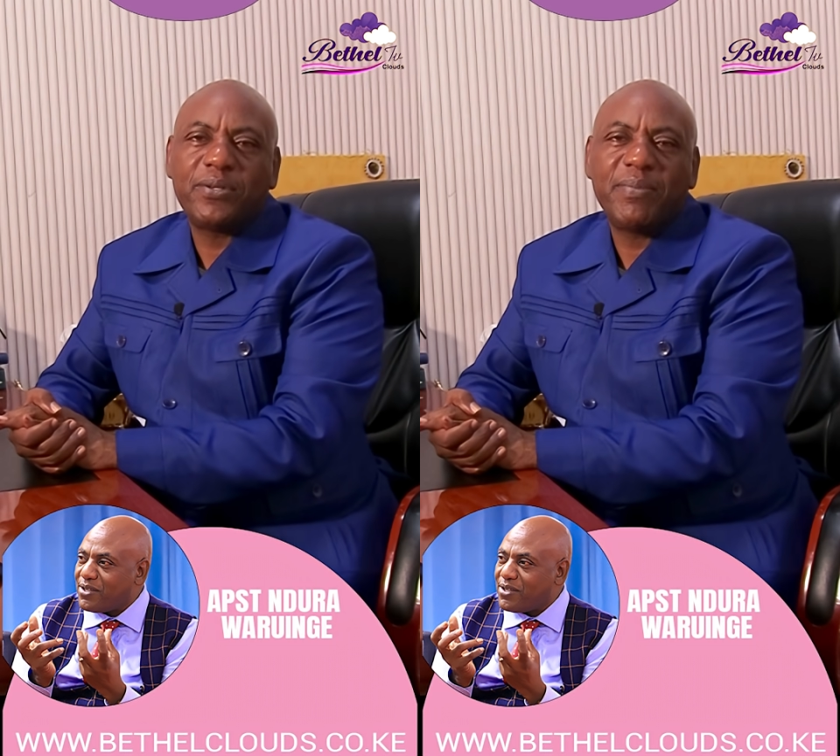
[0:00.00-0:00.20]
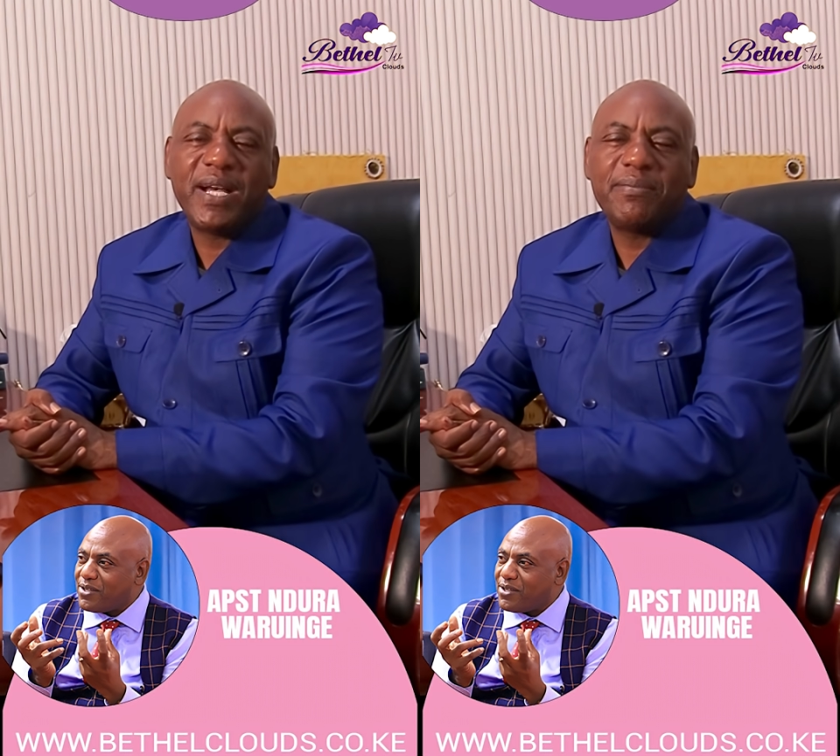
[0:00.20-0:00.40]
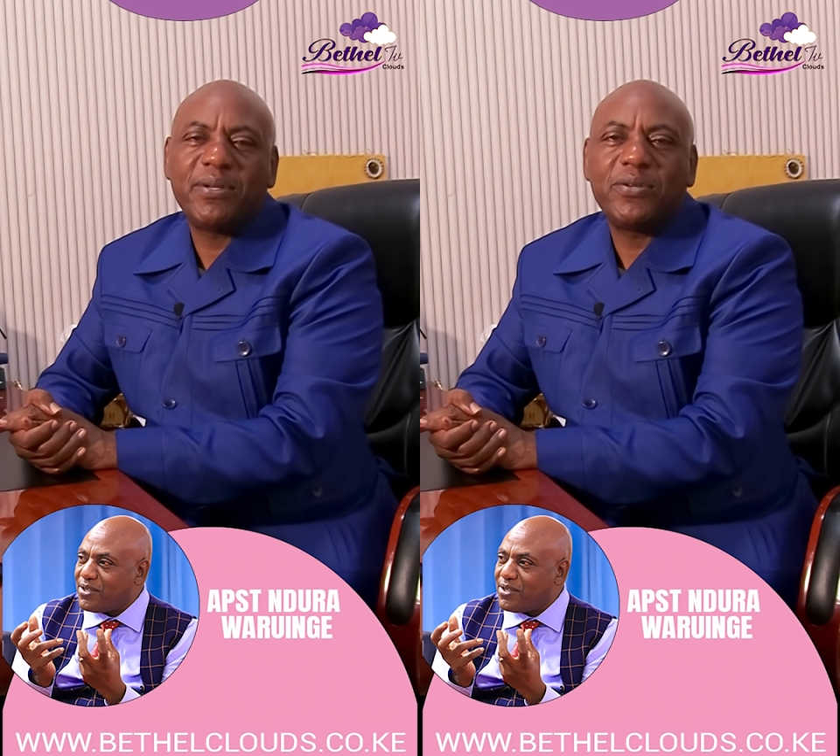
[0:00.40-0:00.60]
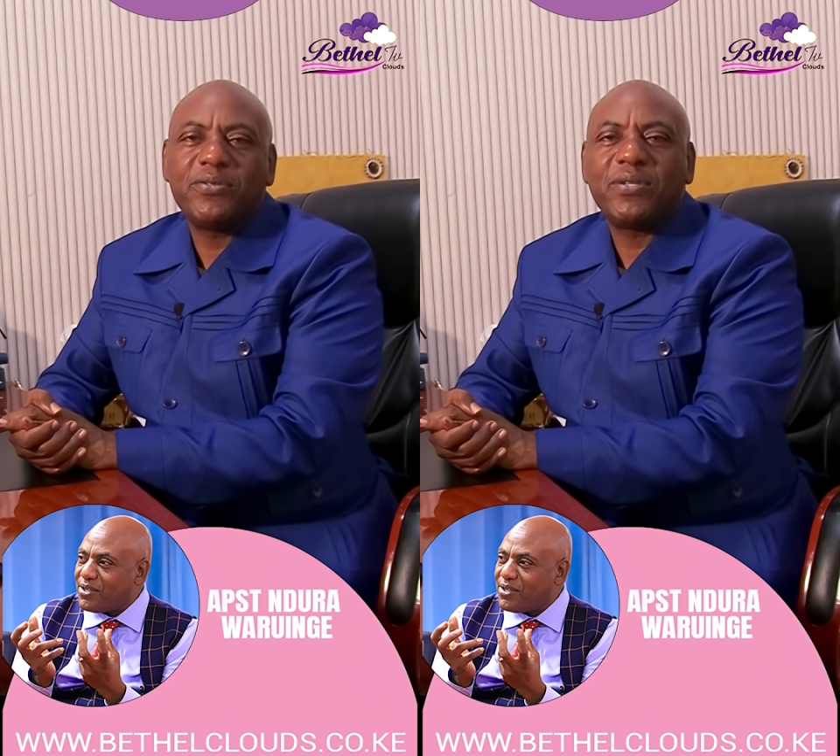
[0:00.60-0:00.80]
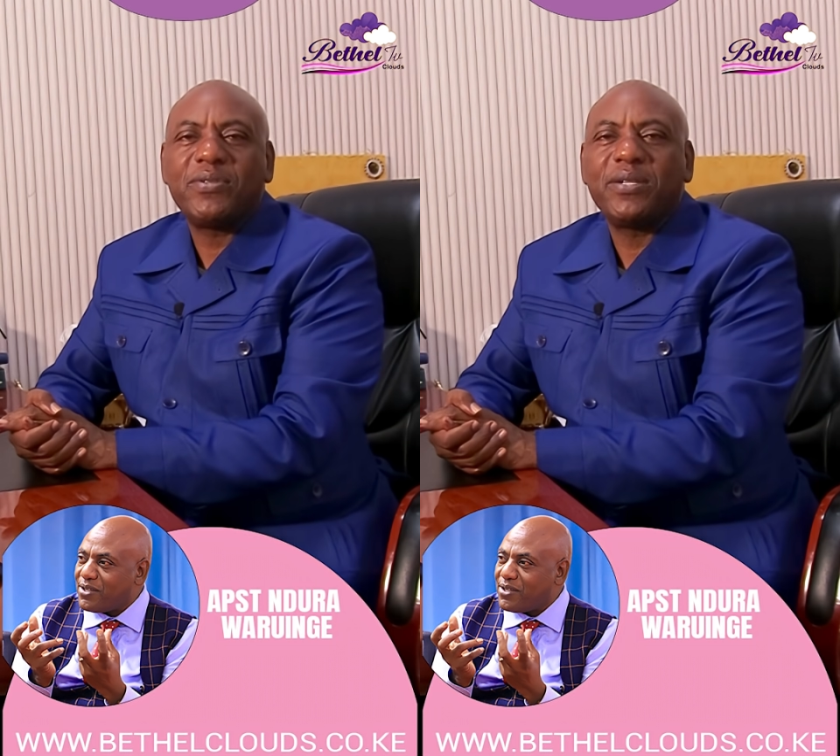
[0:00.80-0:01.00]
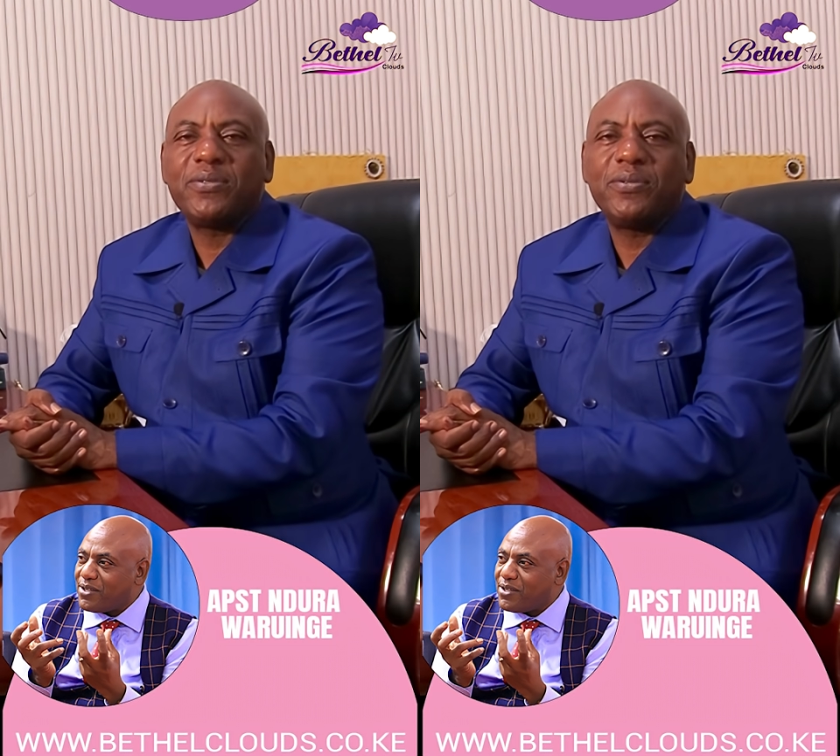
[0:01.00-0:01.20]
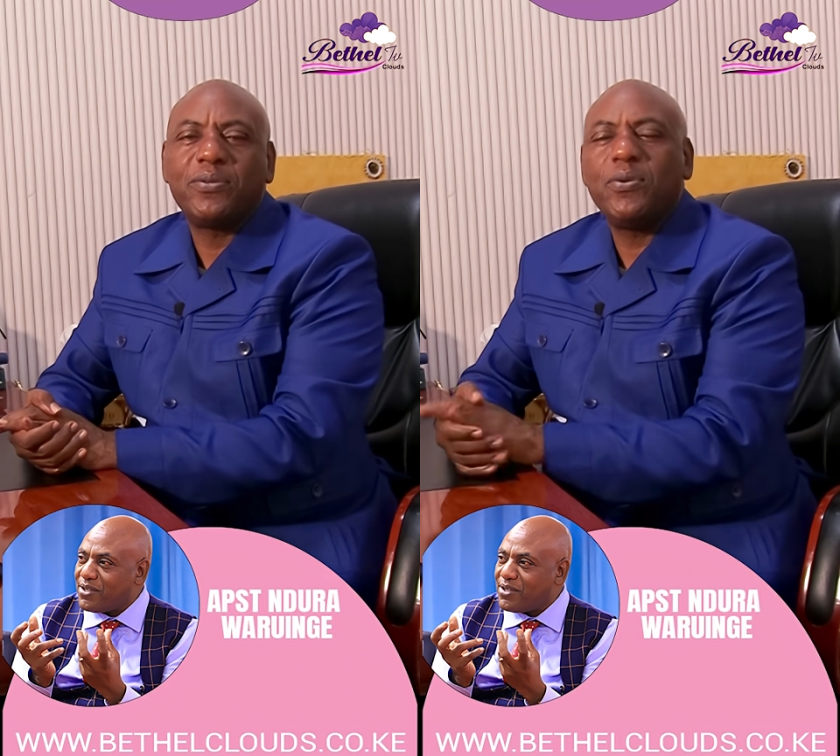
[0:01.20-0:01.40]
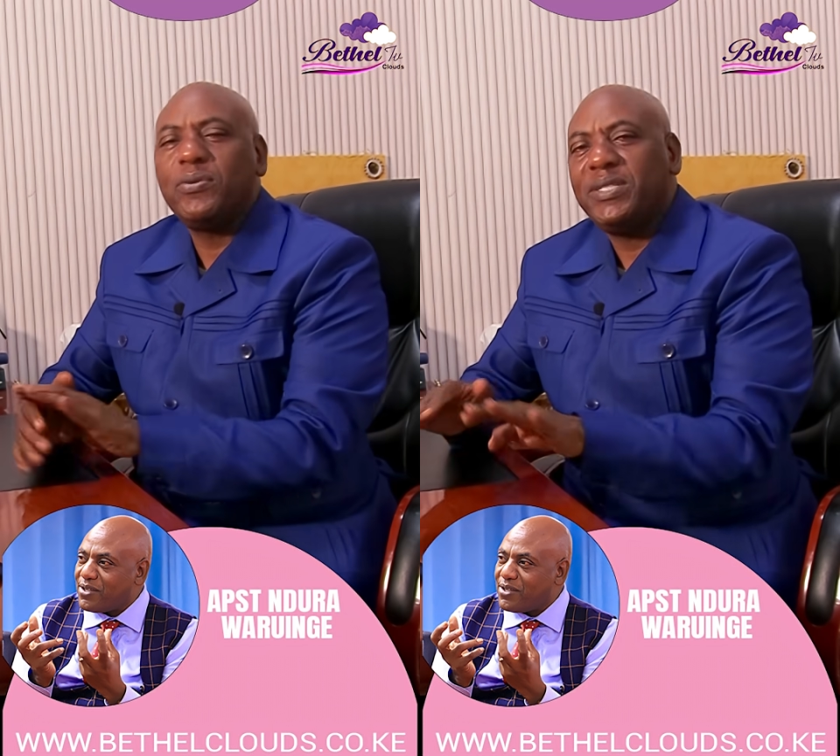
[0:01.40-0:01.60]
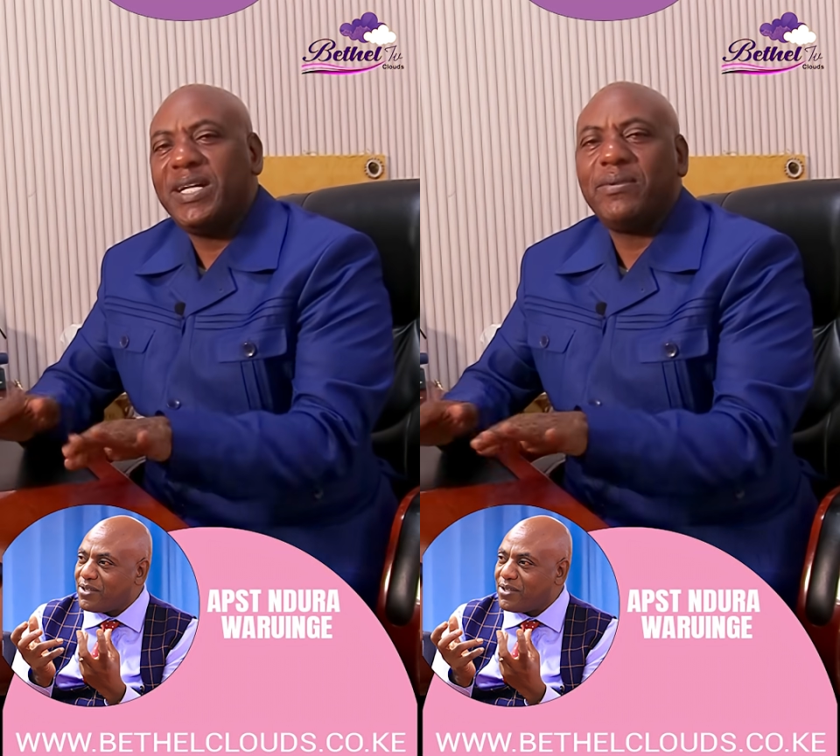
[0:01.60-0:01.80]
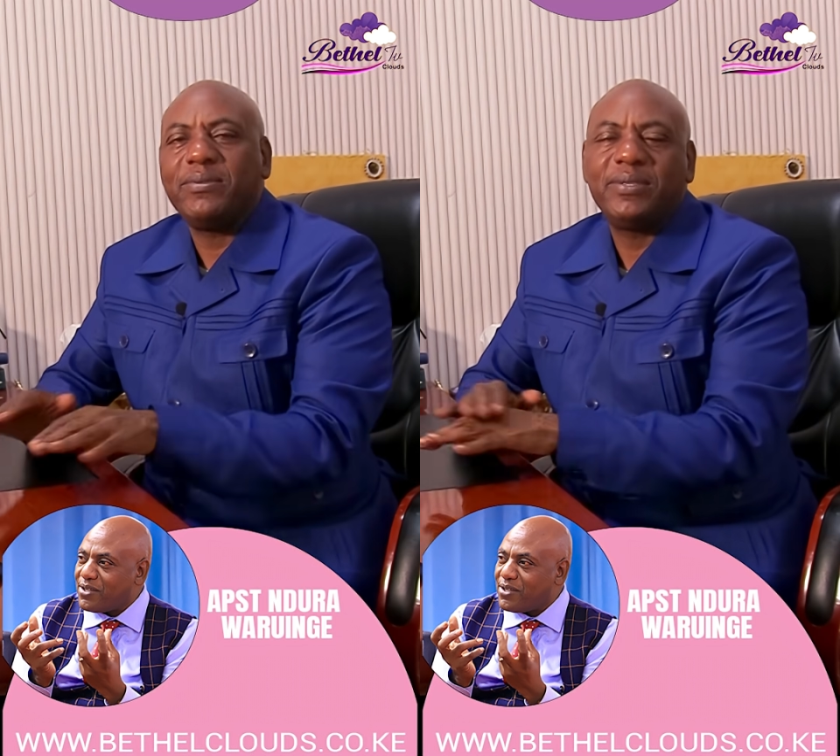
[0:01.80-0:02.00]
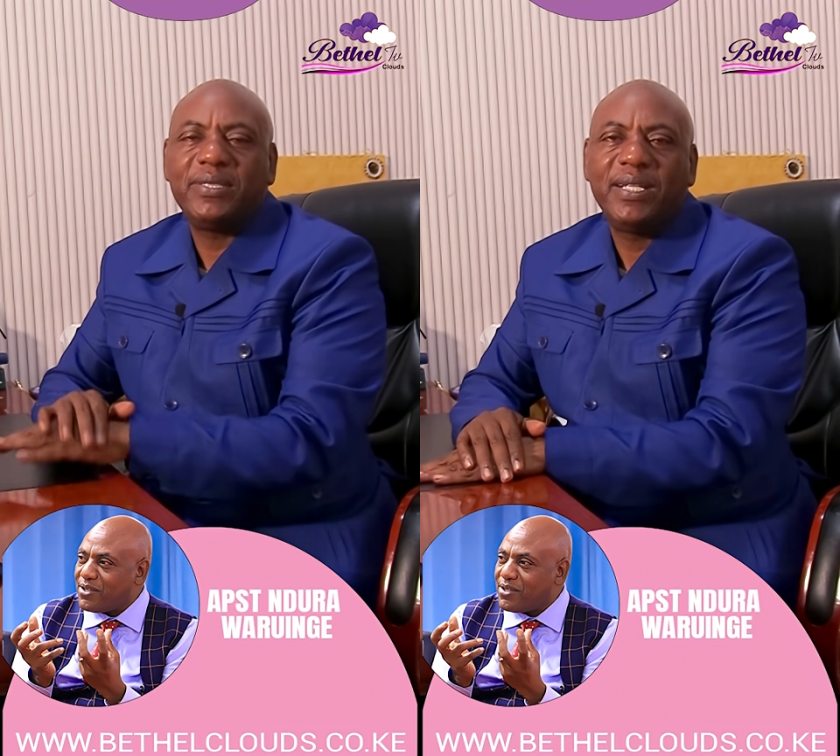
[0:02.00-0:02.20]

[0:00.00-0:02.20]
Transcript: bad because you are trying to cool down.